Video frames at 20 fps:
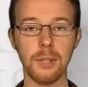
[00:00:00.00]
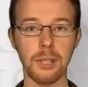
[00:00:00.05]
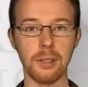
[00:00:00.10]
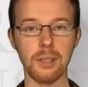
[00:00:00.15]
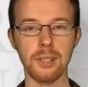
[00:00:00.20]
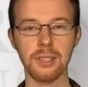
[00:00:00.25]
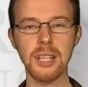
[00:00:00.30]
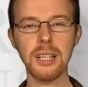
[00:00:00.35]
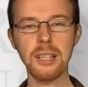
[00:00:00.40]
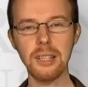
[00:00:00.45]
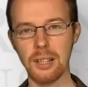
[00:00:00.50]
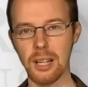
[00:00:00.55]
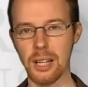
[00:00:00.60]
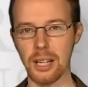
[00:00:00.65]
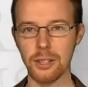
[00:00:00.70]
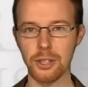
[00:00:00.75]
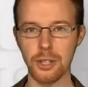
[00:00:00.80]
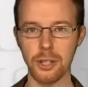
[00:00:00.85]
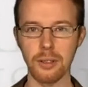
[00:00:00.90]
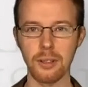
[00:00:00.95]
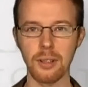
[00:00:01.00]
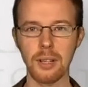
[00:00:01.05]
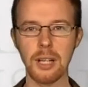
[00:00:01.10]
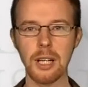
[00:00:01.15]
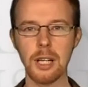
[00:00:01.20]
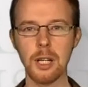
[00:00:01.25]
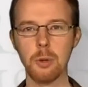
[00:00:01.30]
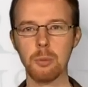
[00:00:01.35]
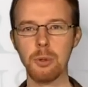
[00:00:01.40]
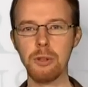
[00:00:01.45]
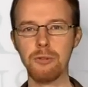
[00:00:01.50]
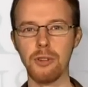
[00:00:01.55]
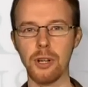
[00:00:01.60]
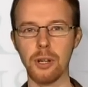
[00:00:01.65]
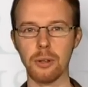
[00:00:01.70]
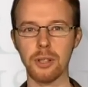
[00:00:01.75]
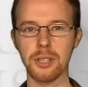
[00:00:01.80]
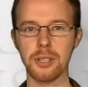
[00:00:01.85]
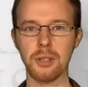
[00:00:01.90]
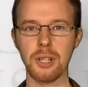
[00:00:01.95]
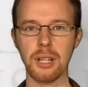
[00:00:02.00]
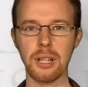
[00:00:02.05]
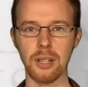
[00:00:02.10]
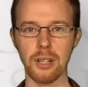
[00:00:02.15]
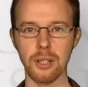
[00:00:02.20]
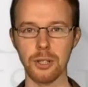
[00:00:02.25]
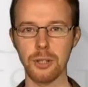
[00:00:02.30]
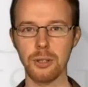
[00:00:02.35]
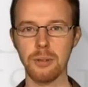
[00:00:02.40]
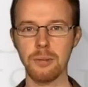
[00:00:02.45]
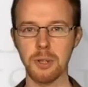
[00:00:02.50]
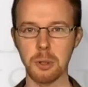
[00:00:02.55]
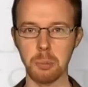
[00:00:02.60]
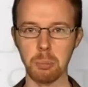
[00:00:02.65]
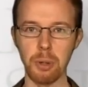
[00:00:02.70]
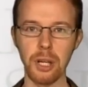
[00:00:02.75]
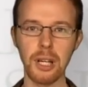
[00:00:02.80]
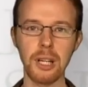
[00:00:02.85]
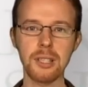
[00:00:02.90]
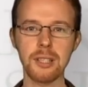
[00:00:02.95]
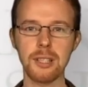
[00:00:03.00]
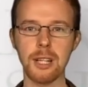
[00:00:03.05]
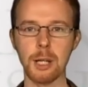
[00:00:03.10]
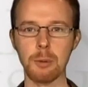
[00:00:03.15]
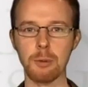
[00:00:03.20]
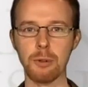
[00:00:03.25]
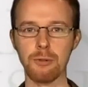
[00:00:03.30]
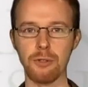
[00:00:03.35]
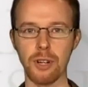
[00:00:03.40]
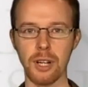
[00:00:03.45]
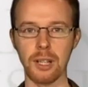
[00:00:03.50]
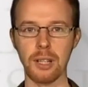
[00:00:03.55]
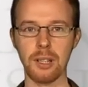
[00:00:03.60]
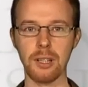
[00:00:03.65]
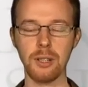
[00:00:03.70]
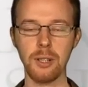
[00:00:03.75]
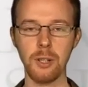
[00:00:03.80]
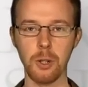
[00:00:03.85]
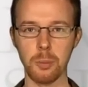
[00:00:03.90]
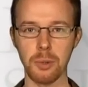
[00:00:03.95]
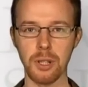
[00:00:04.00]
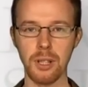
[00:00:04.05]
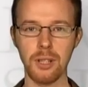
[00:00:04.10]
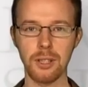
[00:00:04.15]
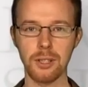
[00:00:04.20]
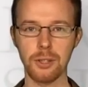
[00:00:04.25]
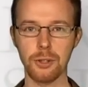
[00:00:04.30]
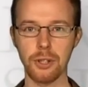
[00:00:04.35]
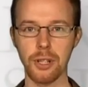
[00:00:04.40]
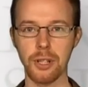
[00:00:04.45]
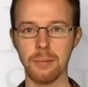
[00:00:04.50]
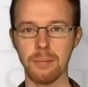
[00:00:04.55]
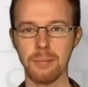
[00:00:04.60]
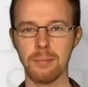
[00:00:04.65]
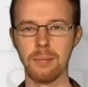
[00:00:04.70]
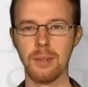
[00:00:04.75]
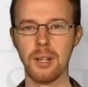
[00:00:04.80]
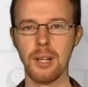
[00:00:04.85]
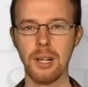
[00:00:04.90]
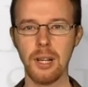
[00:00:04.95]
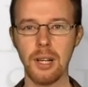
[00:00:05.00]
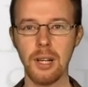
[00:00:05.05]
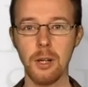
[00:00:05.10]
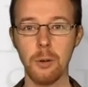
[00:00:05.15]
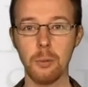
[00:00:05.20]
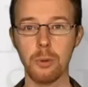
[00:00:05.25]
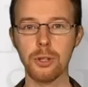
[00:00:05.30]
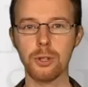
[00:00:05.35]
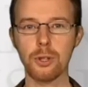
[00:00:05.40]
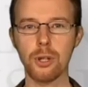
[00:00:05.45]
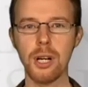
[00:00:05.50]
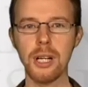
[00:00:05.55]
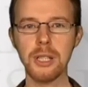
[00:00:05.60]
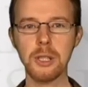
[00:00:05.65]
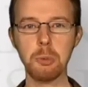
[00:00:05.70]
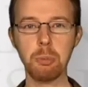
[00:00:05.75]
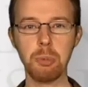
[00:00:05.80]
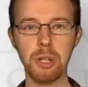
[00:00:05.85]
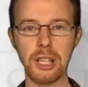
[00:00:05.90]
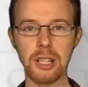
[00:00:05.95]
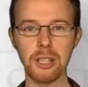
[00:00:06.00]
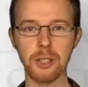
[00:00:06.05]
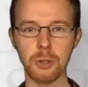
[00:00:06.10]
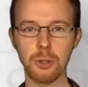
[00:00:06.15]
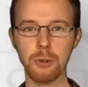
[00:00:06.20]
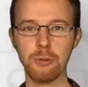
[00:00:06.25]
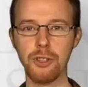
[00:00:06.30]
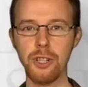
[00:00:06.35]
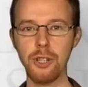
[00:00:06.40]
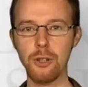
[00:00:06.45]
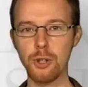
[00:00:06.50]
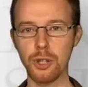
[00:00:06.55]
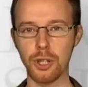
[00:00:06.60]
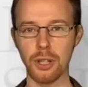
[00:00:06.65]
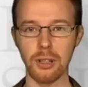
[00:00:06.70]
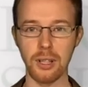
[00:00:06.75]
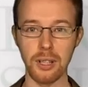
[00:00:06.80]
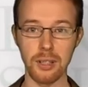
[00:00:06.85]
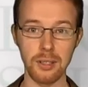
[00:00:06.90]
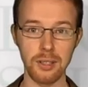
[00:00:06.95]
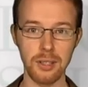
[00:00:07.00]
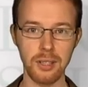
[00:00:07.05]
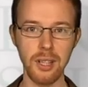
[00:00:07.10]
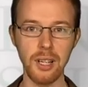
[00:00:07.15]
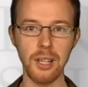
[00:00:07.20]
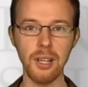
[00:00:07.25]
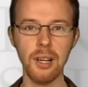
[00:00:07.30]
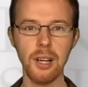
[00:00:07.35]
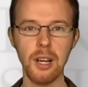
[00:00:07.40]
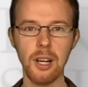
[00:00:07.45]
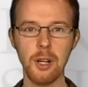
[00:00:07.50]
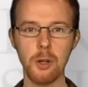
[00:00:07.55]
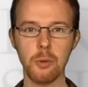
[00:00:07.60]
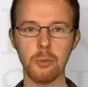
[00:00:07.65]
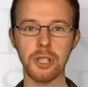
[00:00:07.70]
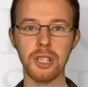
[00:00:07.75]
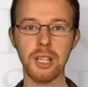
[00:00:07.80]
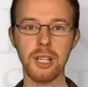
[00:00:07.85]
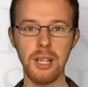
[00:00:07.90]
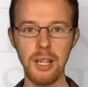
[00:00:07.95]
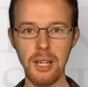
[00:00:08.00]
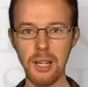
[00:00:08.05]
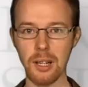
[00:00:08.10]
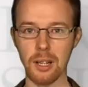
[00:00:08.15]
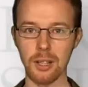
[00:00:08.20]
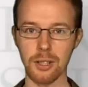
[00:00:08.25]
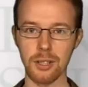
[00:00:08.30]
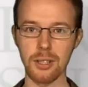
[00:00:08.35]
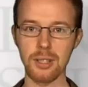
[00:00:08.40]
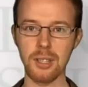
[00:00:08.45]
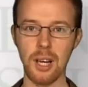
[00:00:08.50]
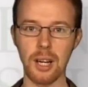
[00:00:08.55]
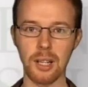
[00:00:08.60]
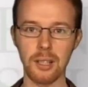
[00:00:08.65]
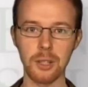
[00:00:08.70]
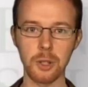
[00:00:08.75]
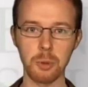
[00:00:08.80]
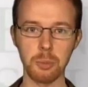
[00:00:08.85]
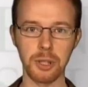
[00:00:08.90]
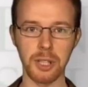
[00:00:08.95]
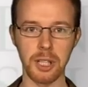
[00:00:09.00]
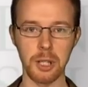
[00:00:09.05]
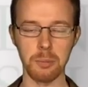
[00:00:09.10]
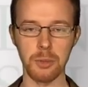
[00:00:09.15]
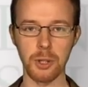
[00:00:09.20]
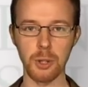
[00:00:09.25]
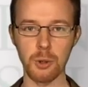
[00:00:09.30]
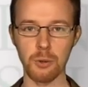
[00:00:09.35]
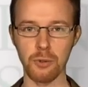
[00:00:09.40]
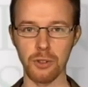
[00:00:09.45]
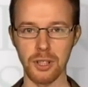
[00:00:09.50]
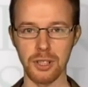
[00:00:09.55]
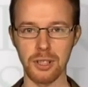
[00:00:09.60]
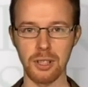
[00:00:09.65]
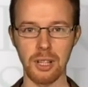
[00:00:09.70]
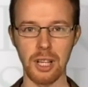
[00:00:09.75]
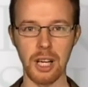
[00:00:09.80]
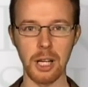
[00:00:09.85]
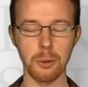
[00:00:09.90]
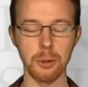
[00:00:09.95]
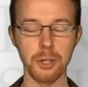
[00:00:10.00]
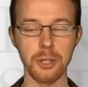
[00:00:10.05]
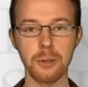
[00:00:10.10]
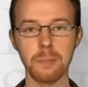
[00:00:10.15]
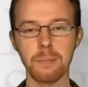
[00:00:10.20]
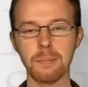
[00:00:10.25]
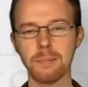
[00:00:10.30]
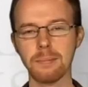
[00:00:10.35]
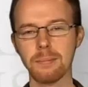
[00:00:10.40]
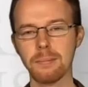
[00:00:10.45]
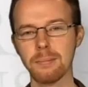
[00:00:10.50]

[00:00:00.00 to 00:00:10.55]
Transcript: In the second lecture, we'll focus on English, the biggest lingua franca in human history. We'll try to peek into the future and see whether English is likely to become the universal language.